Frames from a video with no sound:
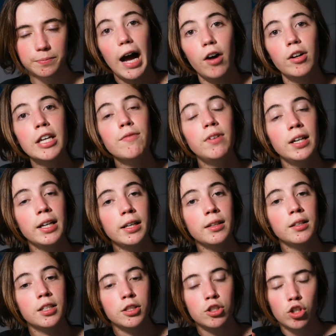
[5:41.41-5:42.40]
I'll leave a link in
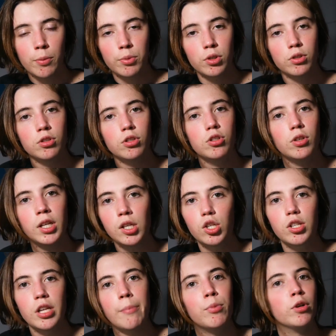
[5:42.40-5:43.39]
the description to
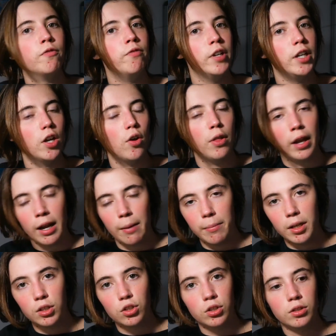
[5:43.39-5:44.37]
each separate video that I
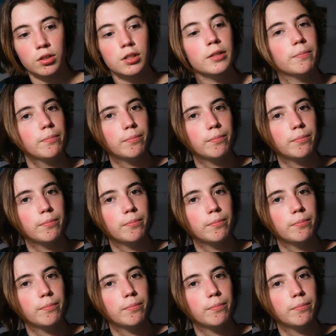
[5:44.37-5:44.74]
mentioned